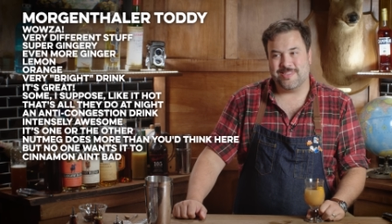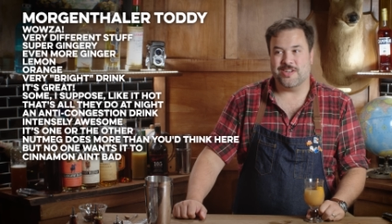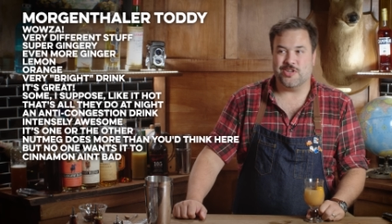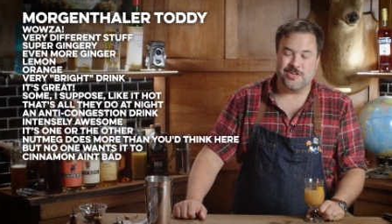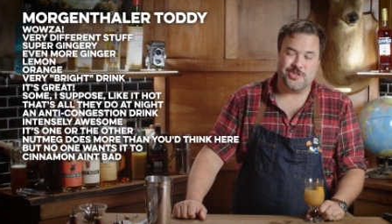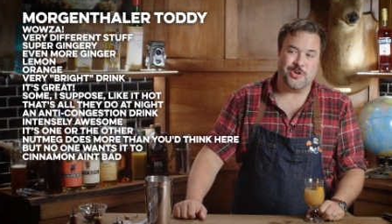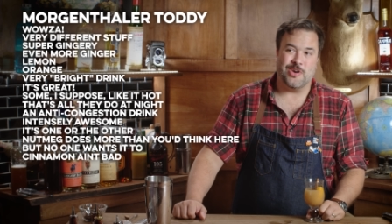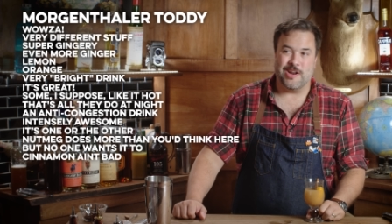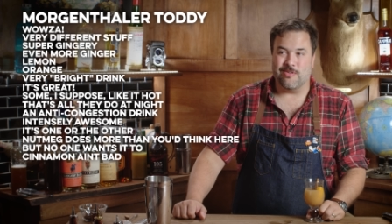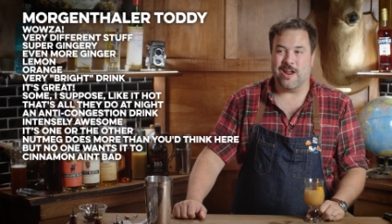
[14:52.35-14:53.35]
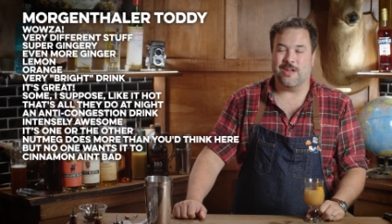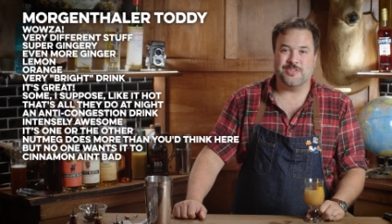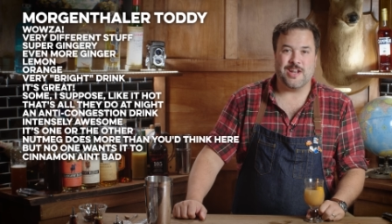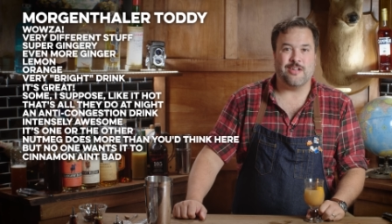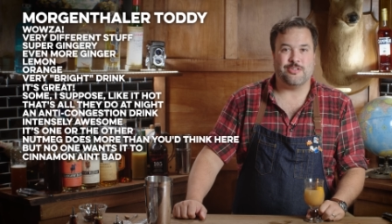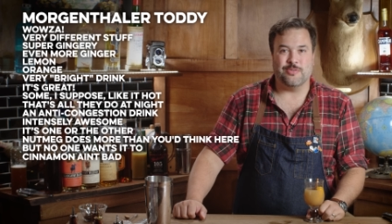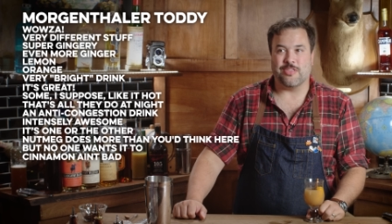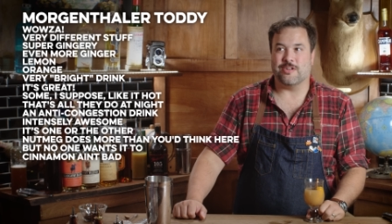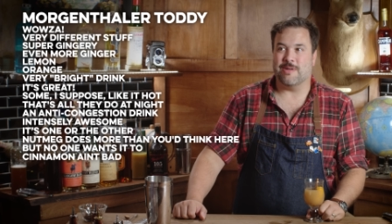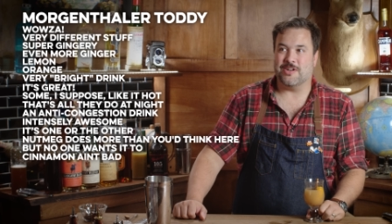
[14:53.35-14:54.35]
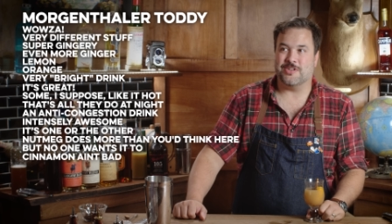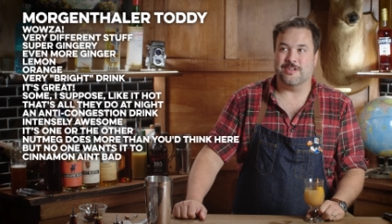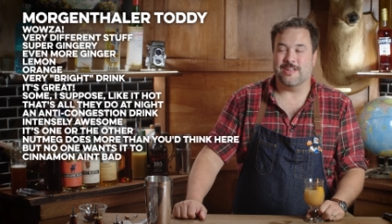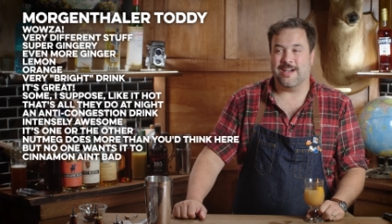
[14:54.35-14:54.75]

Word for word: the ginger and rounds it out to another dimension.